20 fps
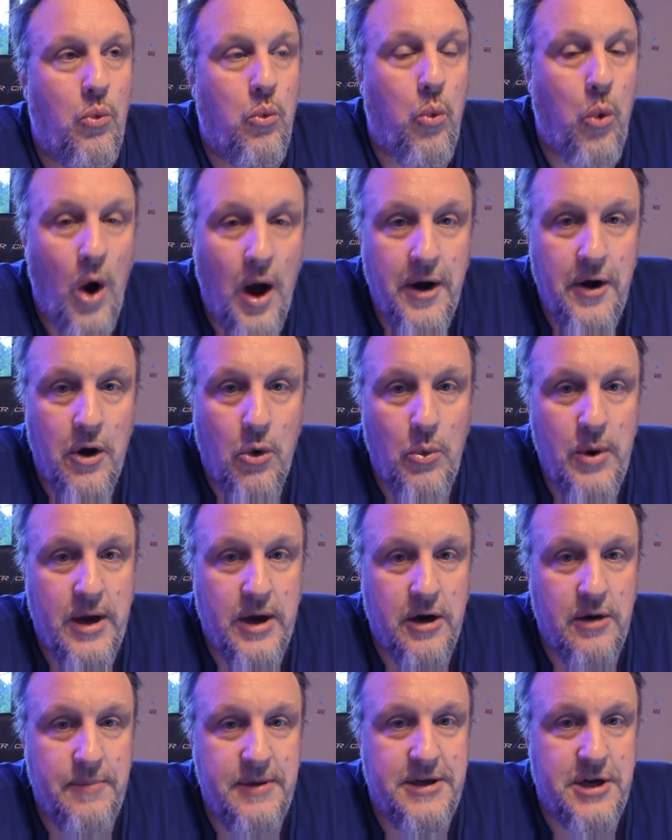what are we
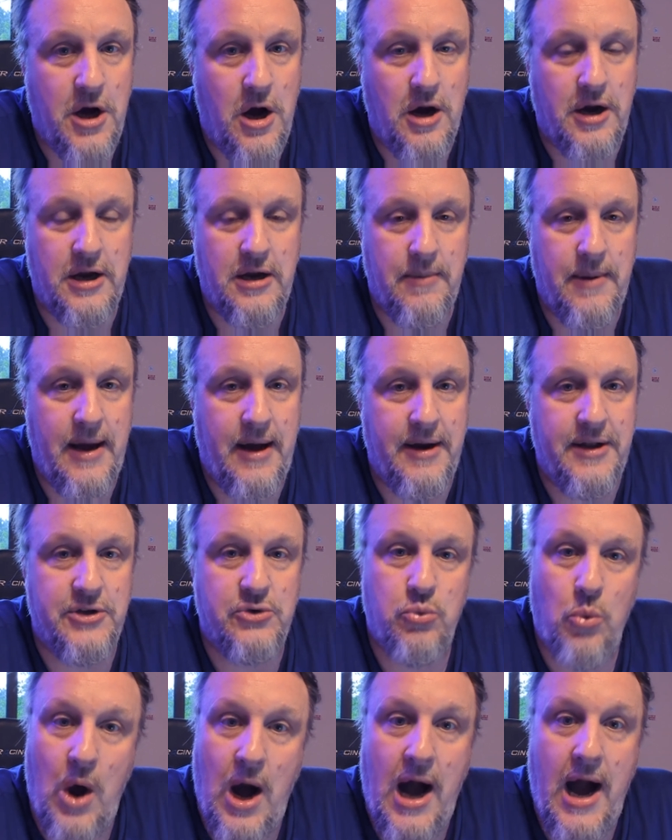going to be talking about
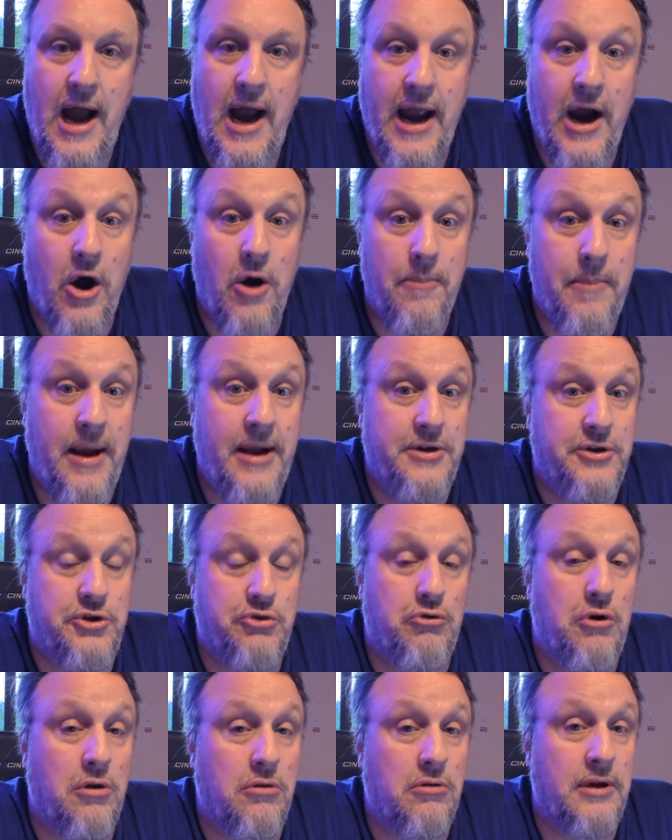is why are men
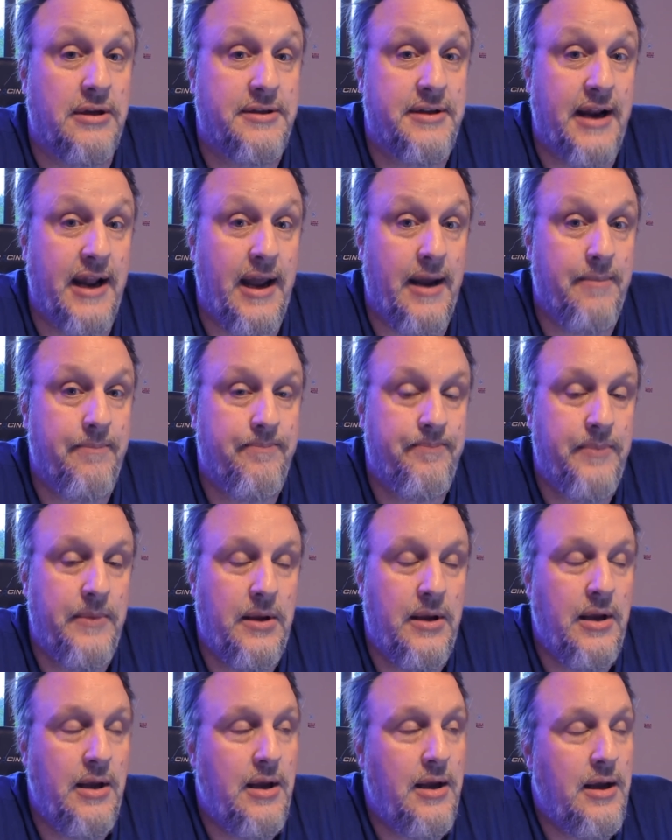struggling today?
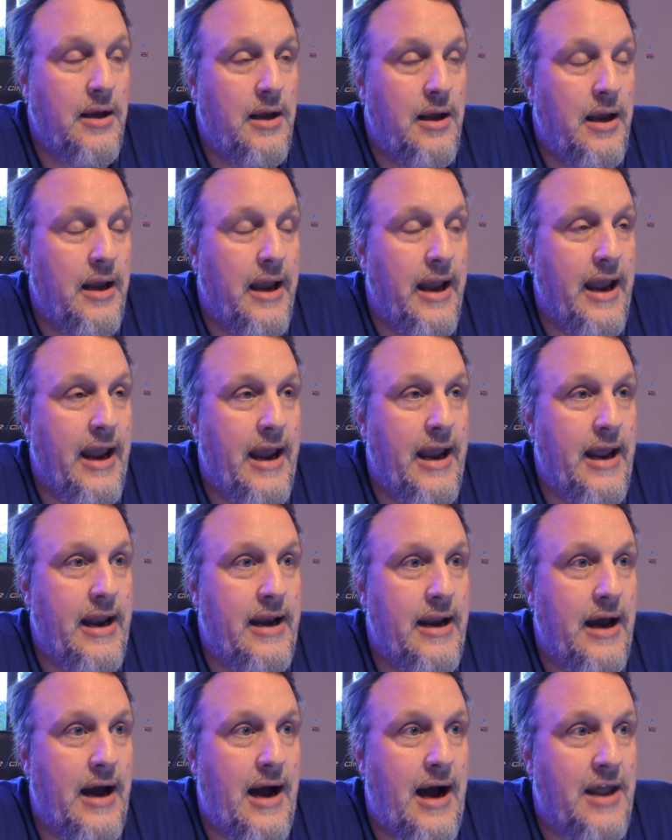
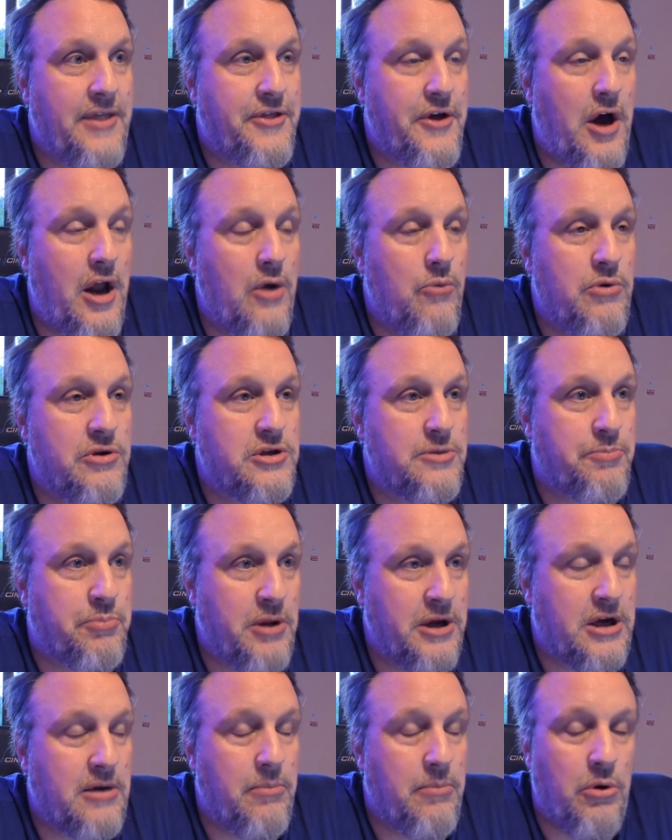And I thought it was
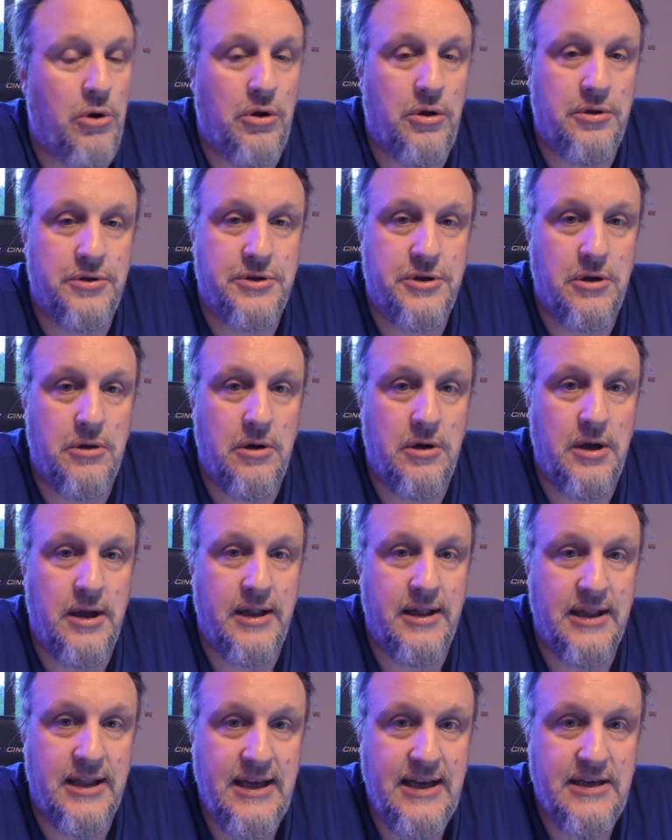applicable to at
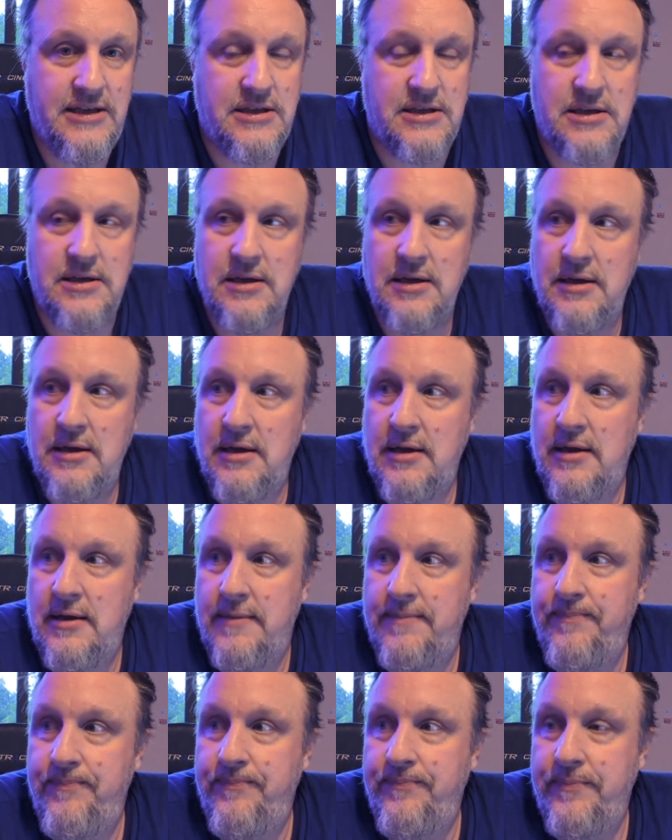least
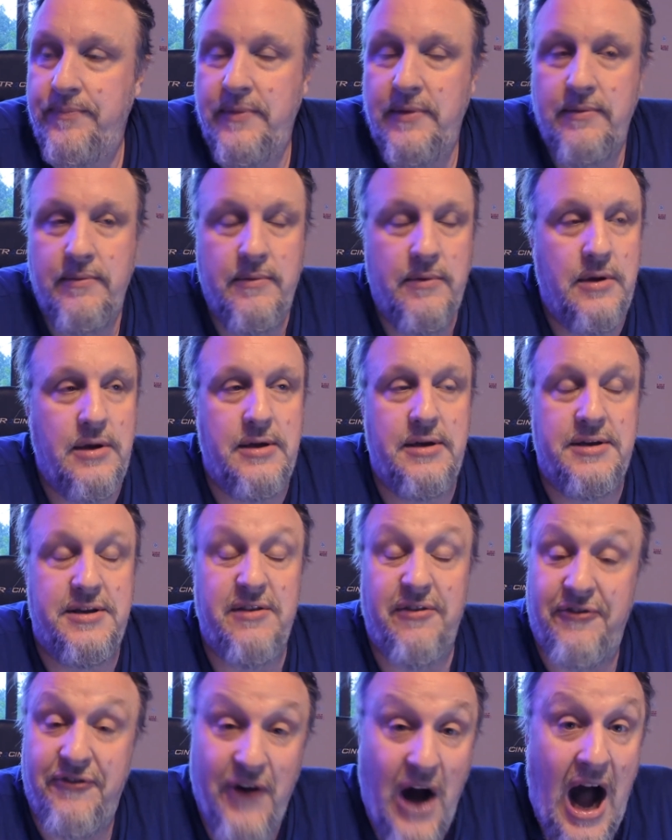
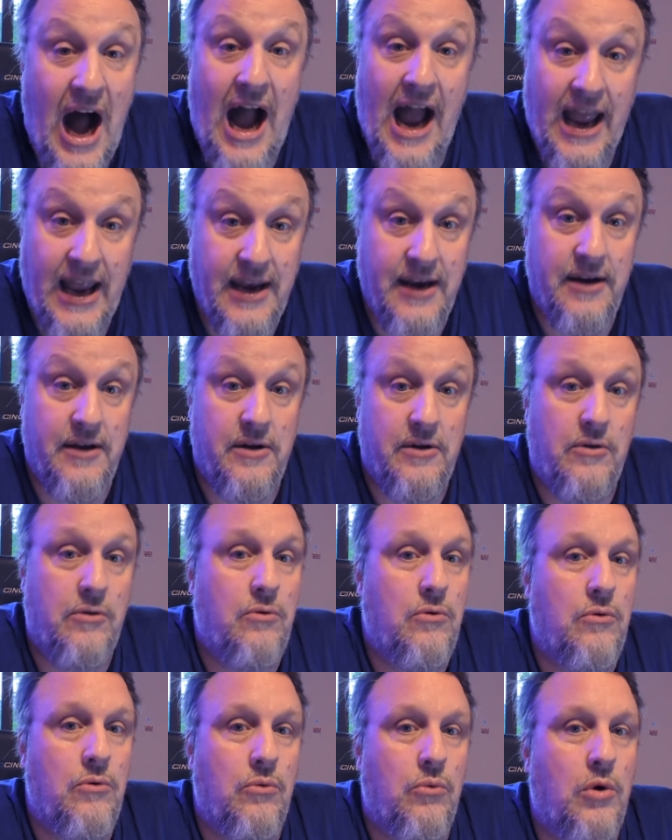define
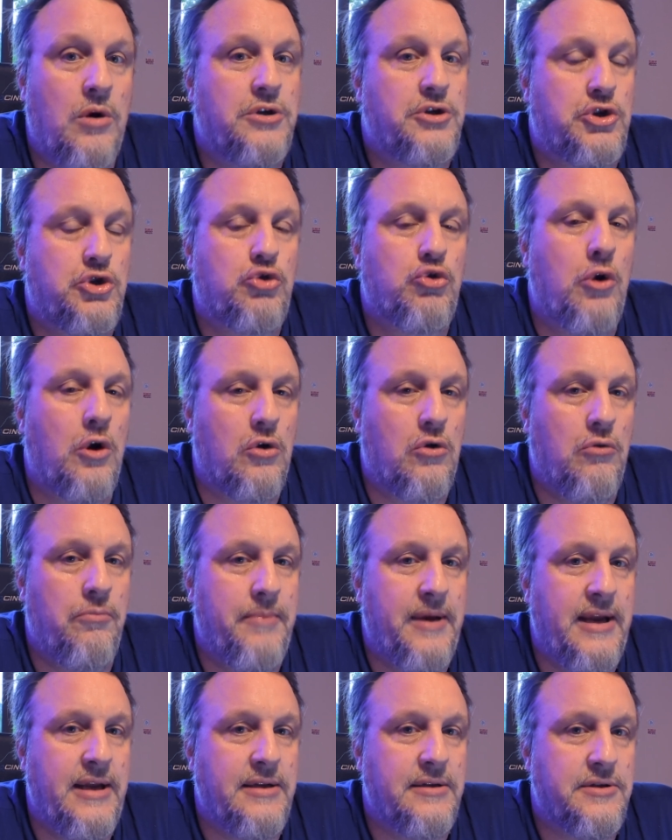what struggle
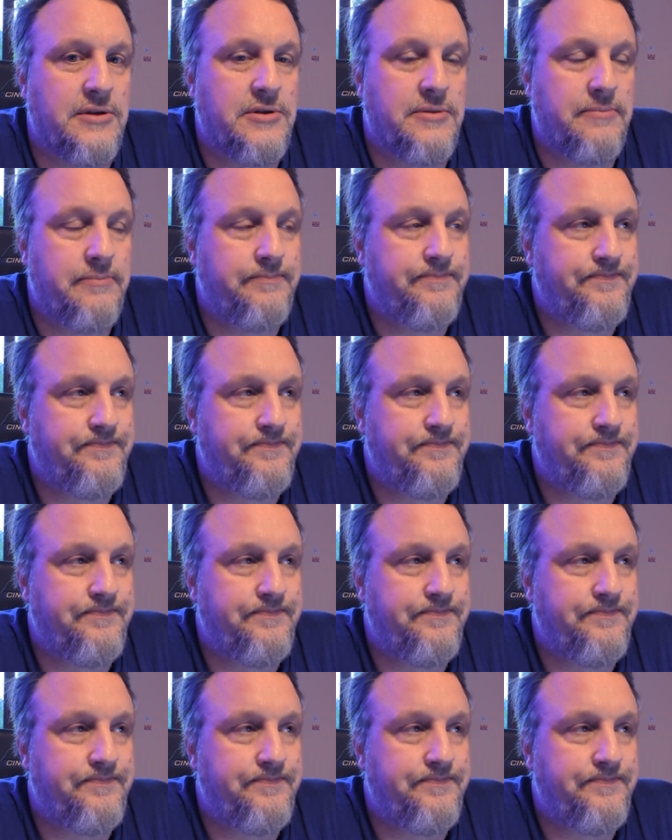means.